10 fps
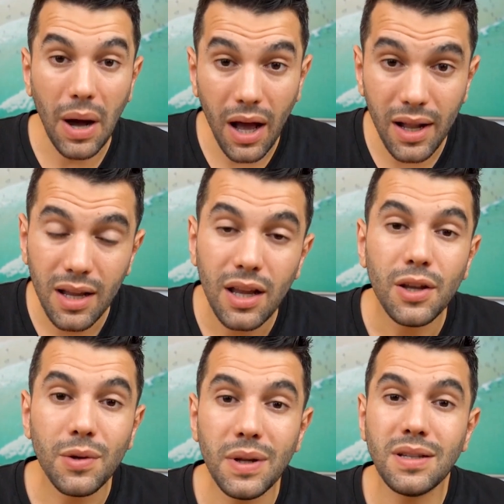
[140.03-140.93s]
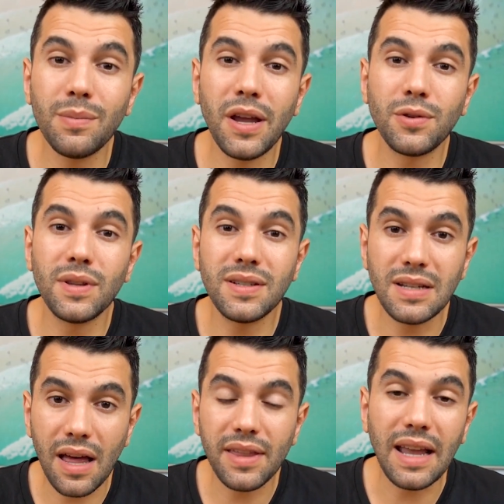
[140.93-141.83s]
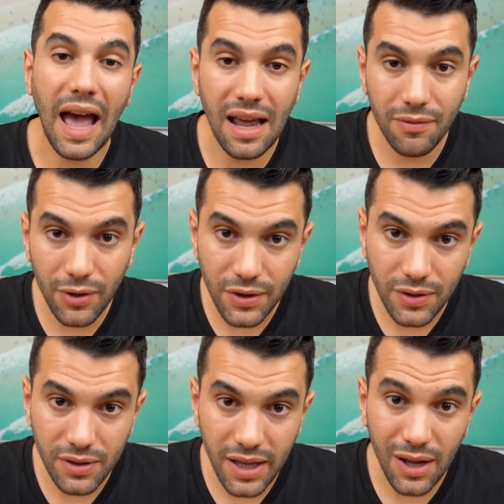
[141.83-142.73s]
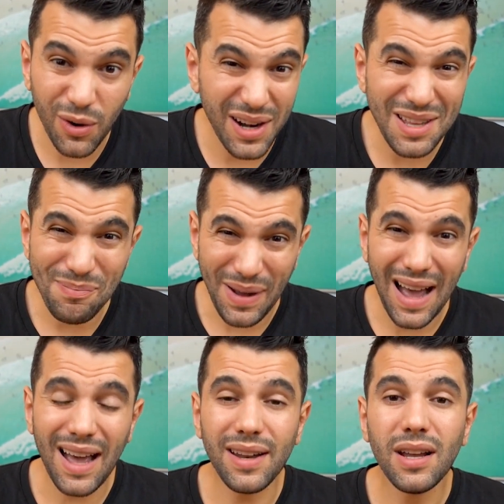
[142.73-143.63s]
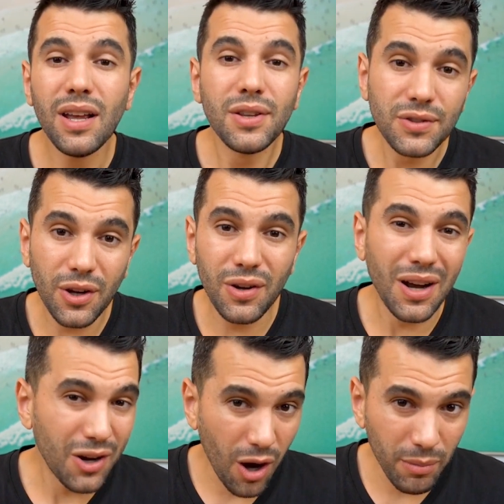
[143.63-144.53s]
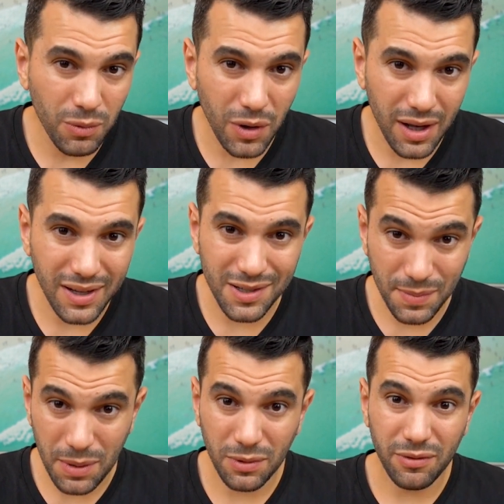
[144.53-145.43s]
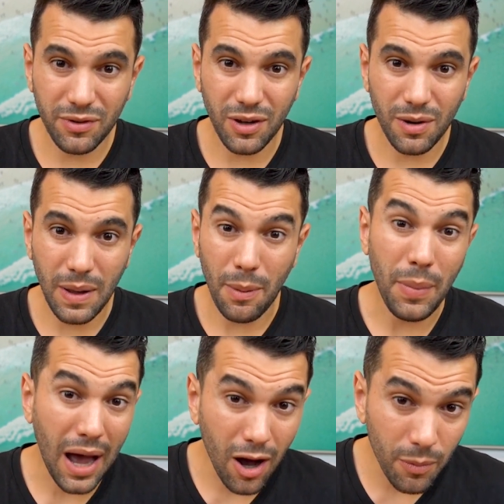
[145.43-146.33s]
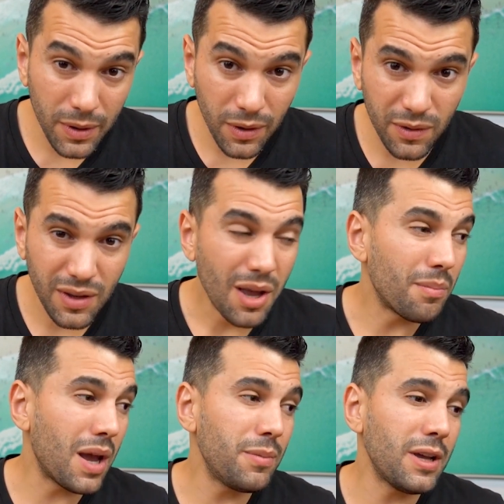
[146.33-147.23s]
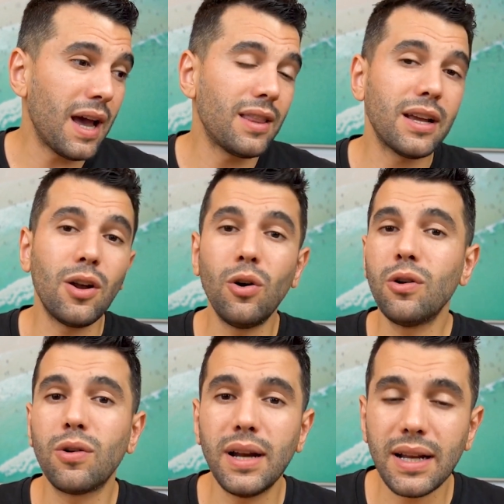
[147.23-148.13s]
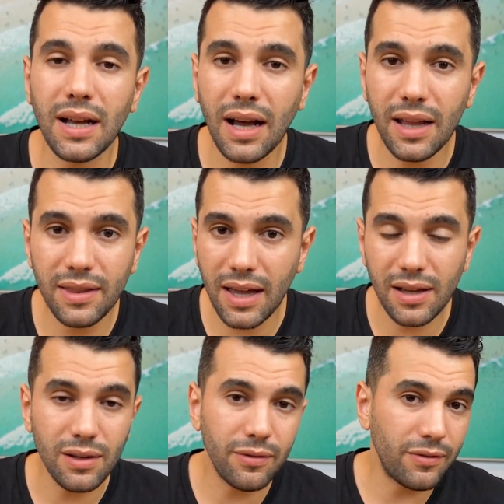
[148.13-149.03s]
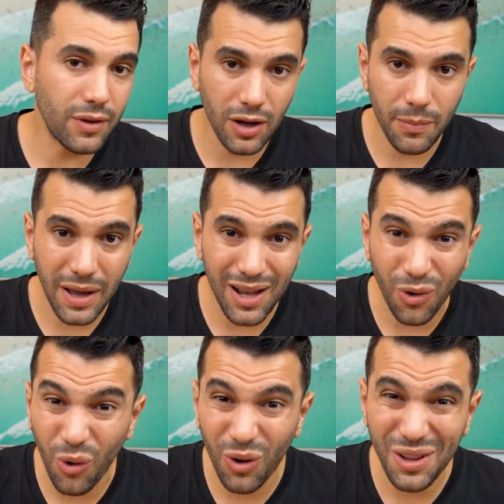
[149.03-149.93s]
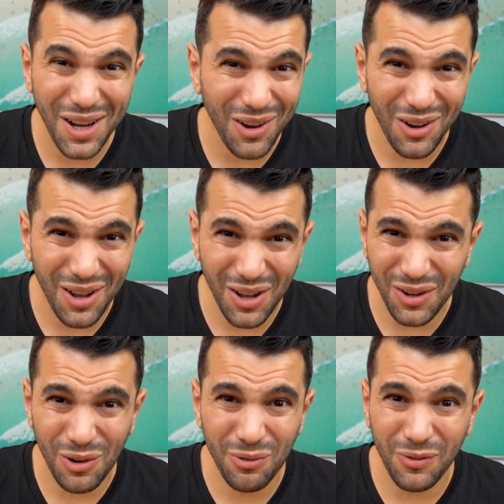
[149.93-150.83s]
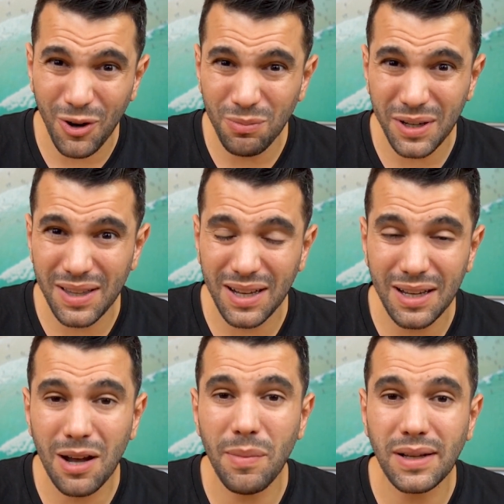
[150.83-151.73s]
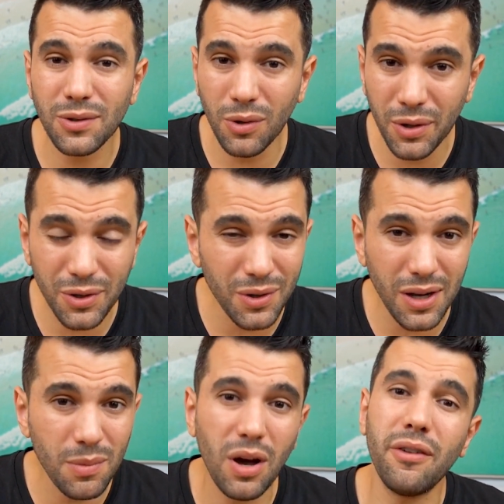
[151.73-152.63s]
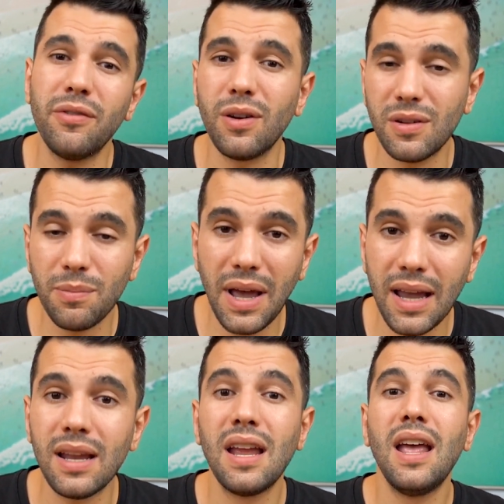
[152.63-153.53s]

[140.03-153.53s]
but you need to make sure there's nothing adverse on there or anything bad. So a common one is people have forgotten about power bills. Maybe you had like an old credit card that you forgot about, or like an old phone plan that can come back to haunt you and you might have forgotten to pay it,